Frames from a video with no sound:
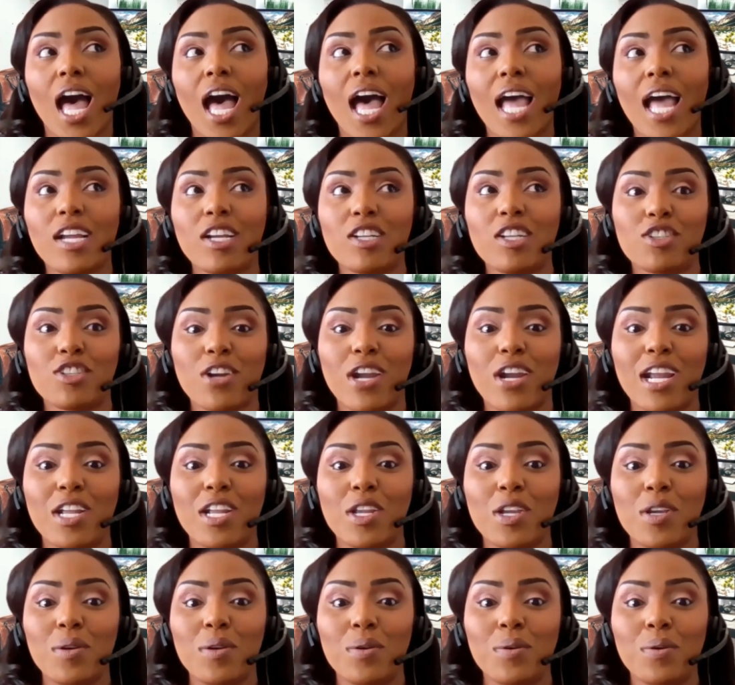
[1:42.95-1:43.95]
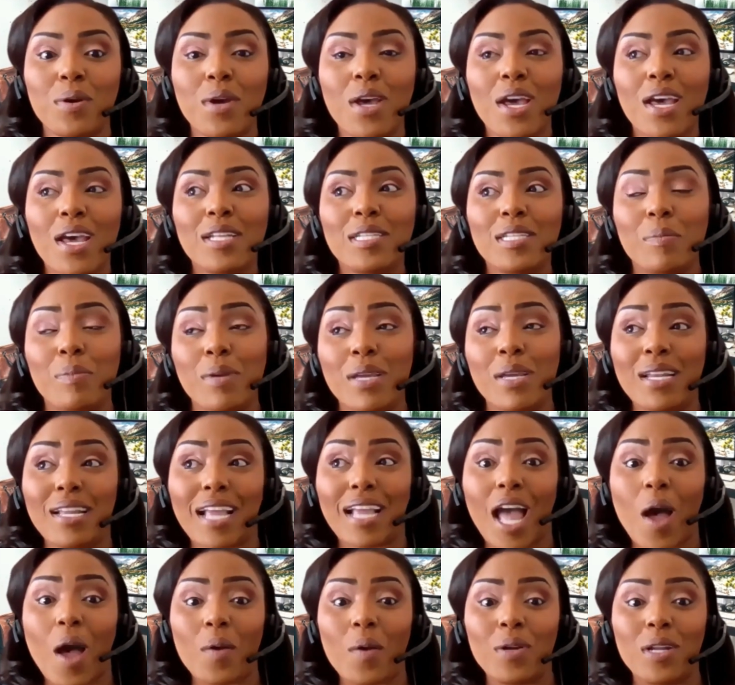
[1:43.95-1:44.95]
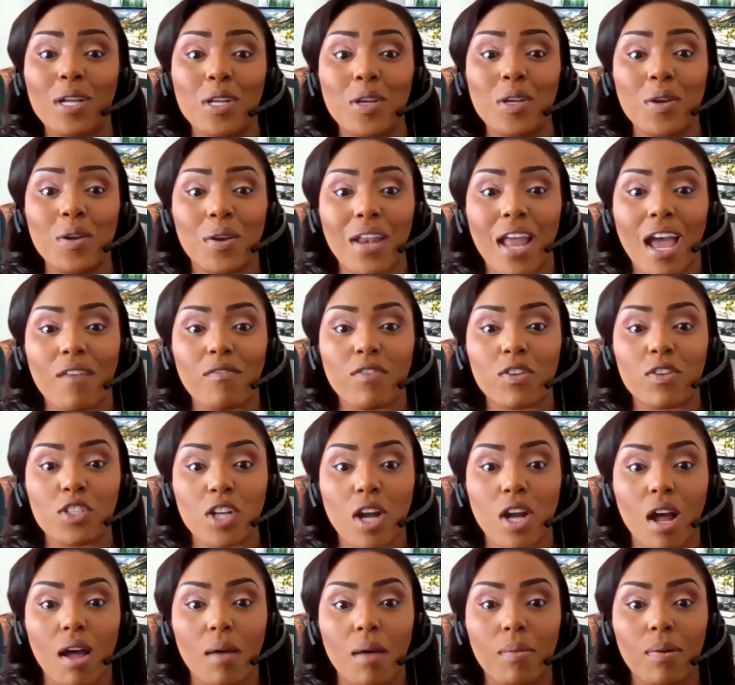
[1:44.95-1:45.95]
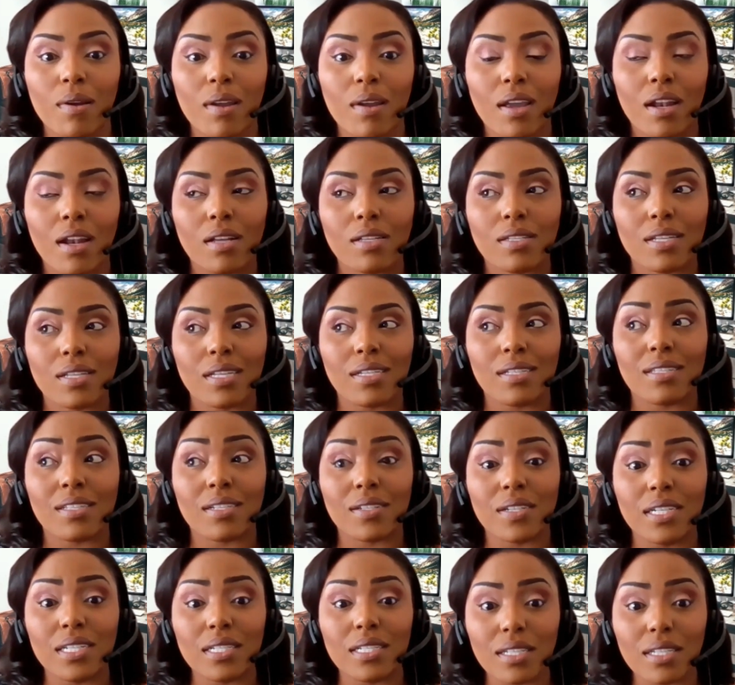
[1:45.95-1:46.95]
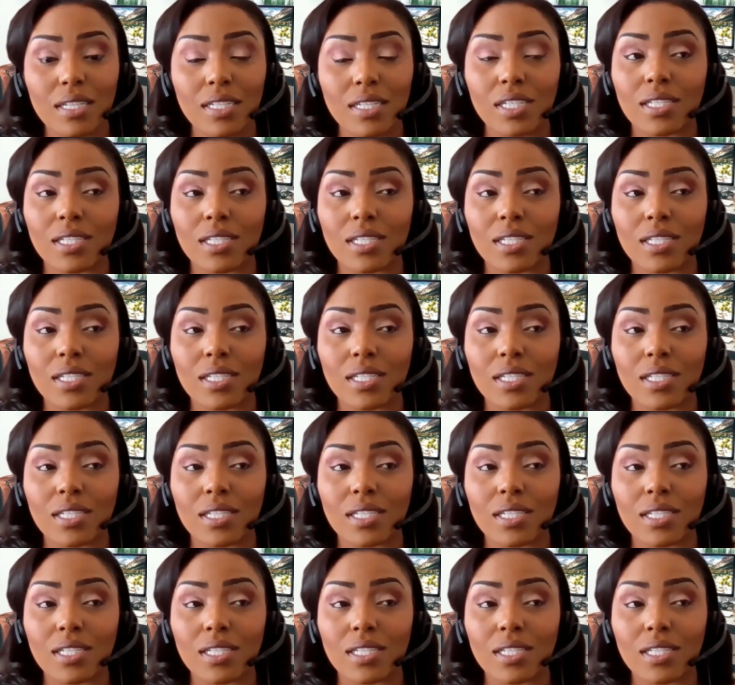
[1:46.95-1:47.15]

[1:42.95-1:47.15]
I could train you to be an accountant and you can have her job." And I was like, "Seriously?"